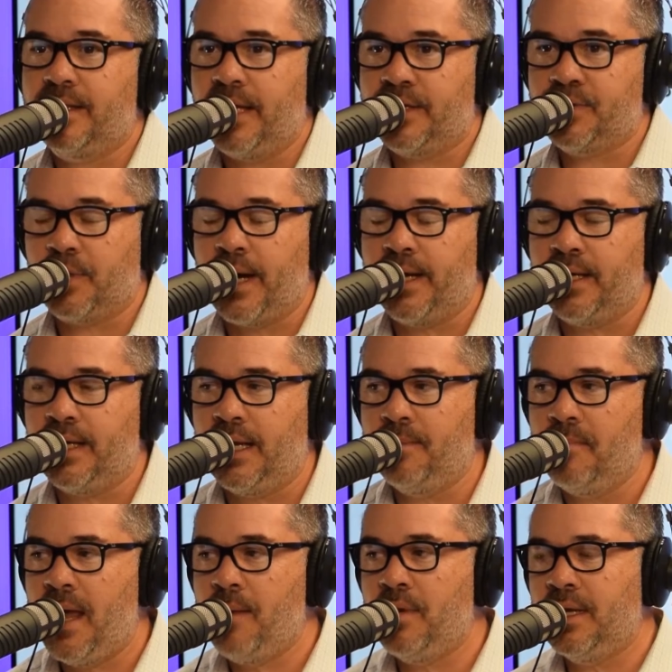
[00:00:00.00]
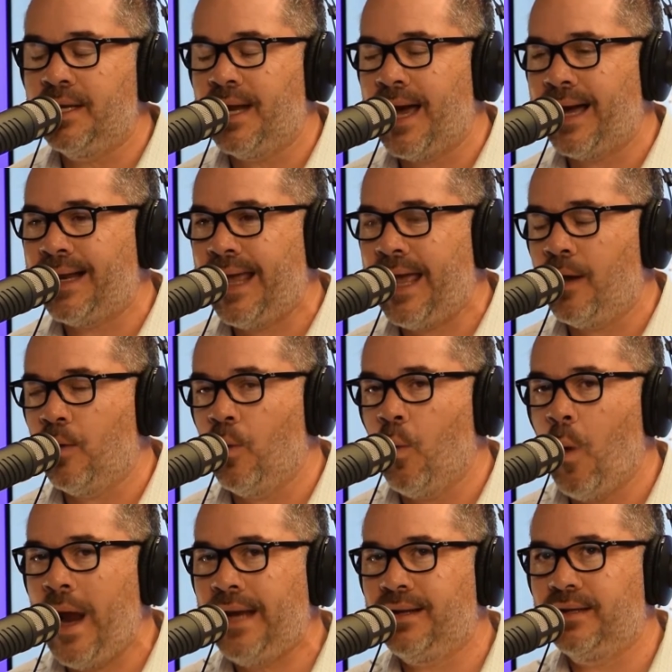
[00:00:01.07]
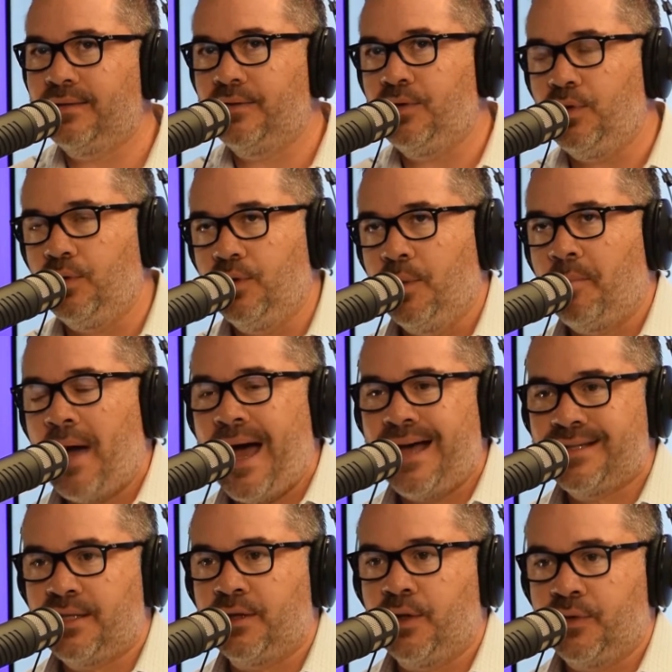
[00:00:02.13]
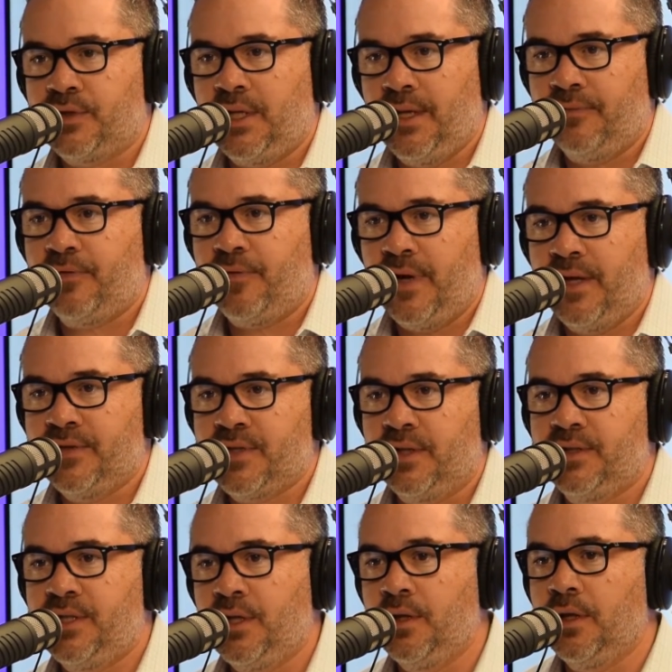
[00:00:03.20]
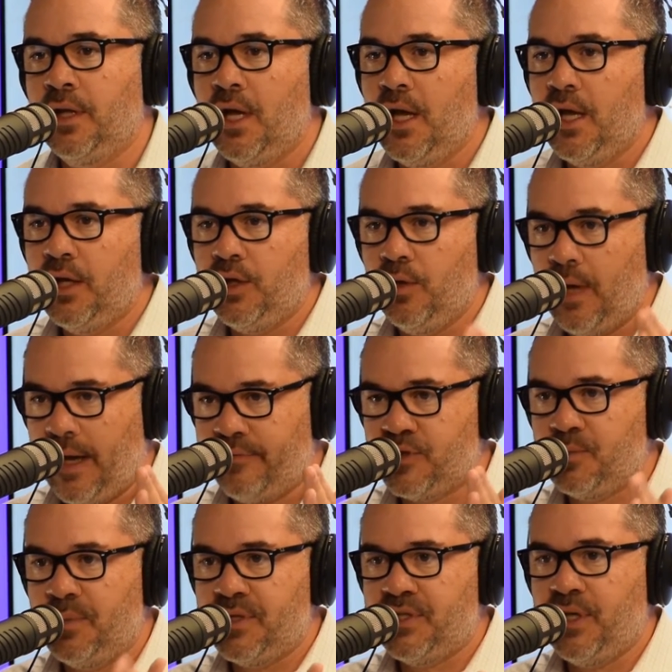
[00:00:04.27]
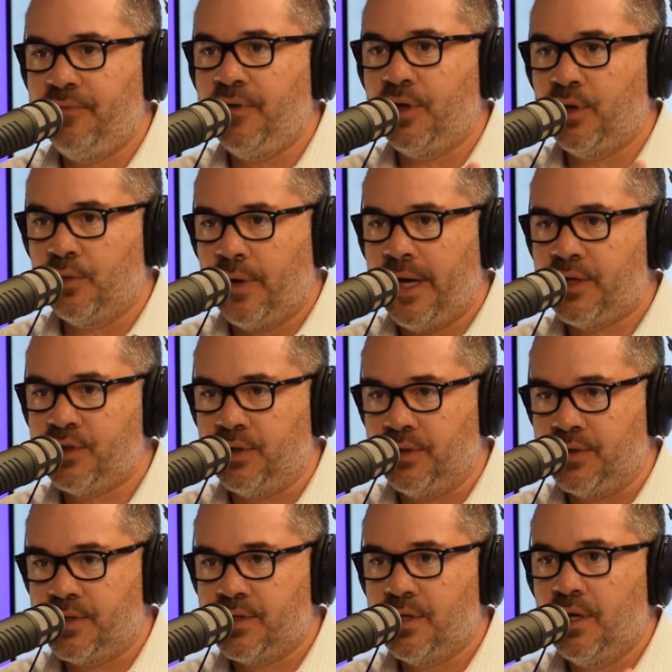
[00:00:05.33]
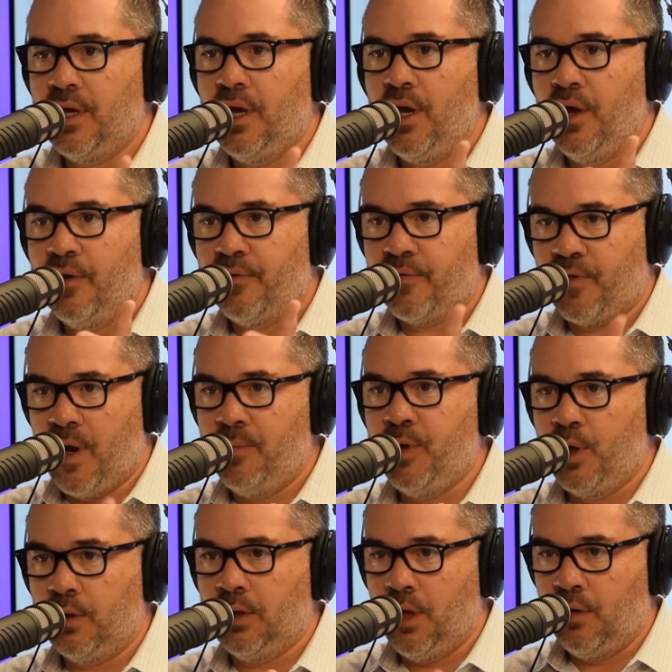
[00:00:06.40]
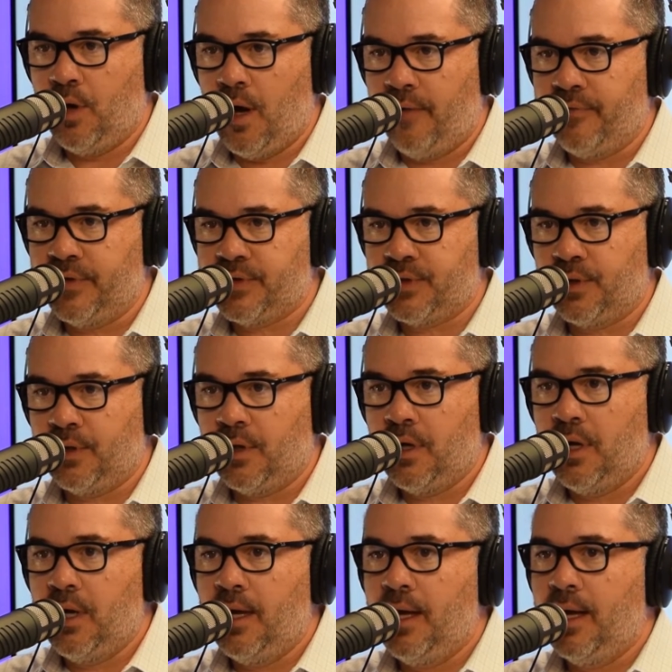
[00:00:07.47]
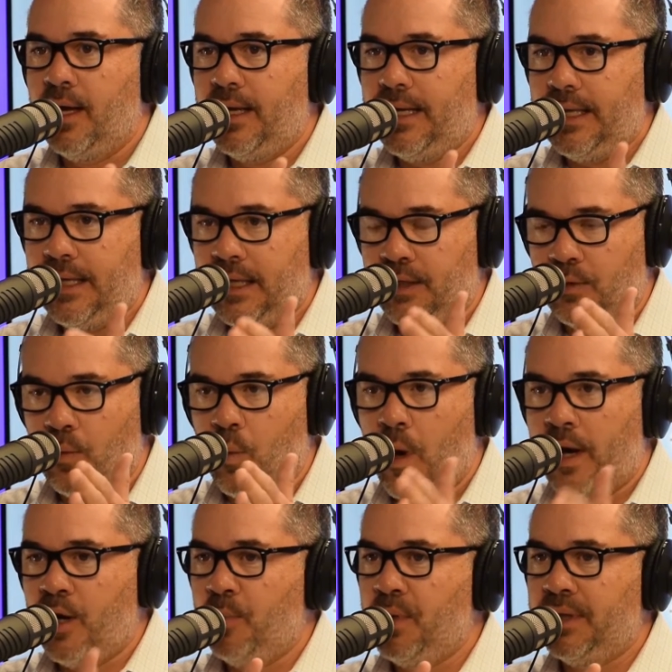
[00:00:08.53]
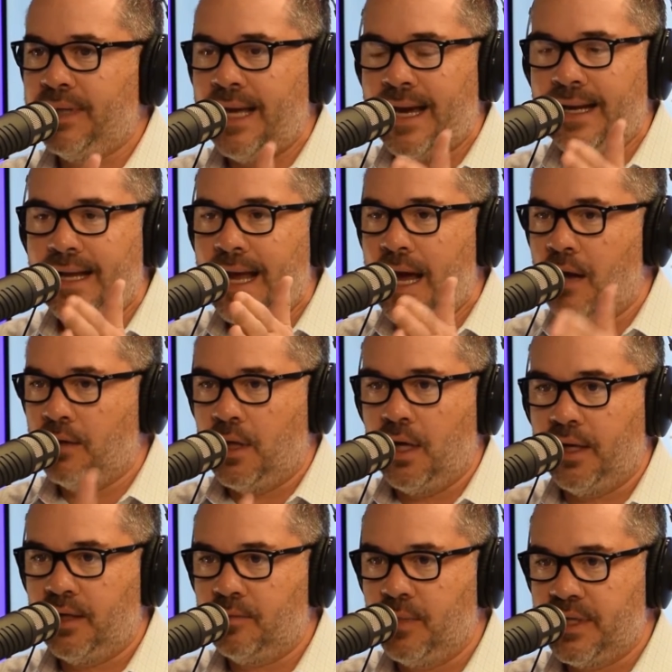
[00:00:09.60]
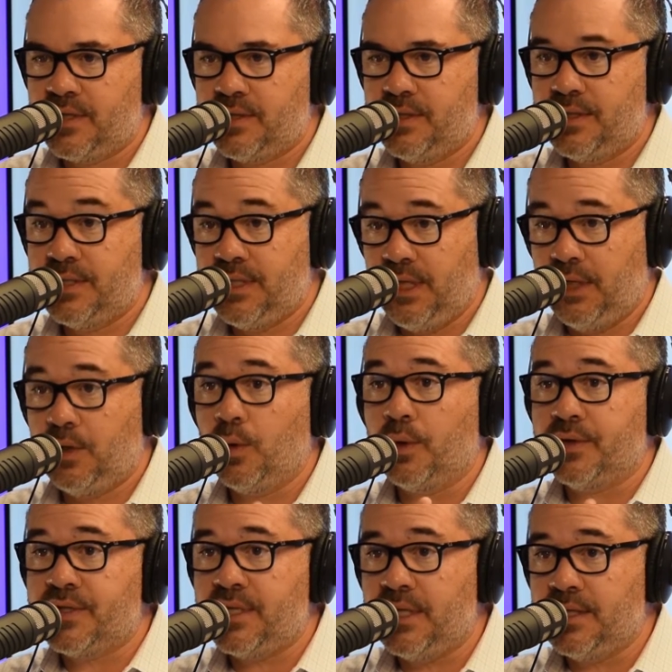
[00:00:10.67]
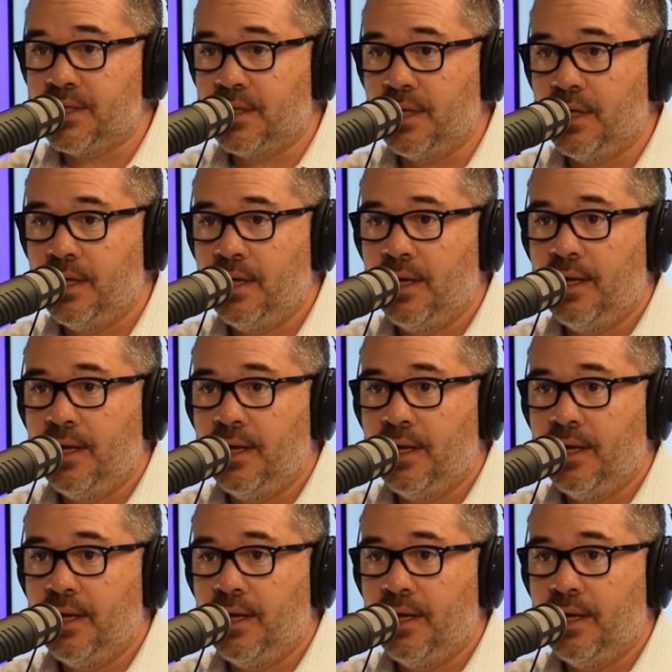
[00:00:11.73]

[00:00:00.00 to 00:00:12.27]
That's right, and maybe not wait to deposit those gift funds until you have specific directions from your loan officer in where to put that, how long it must sit or season.